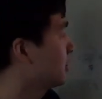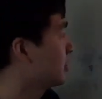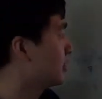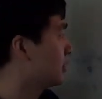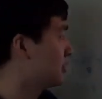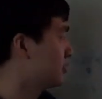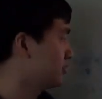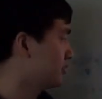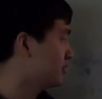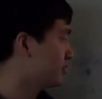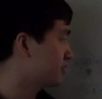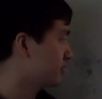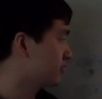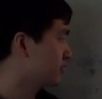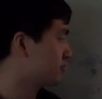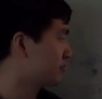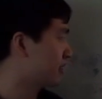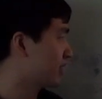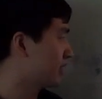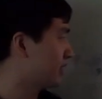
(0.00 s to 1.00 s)
And this
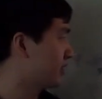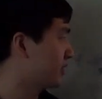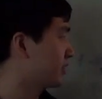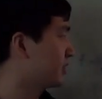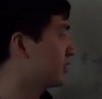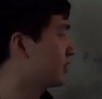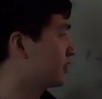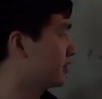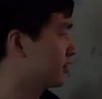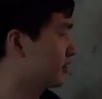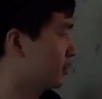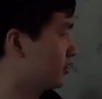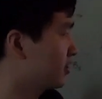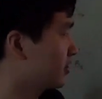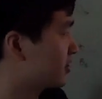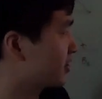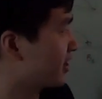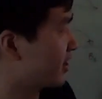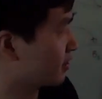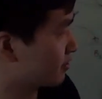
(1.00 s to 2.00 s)
is my
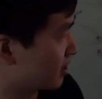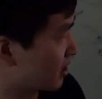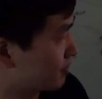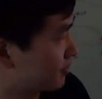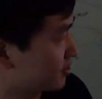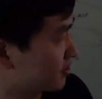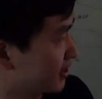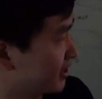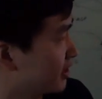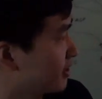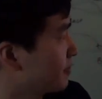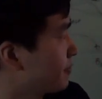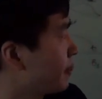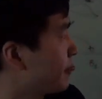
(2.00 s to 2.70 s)
knowledge guide currently.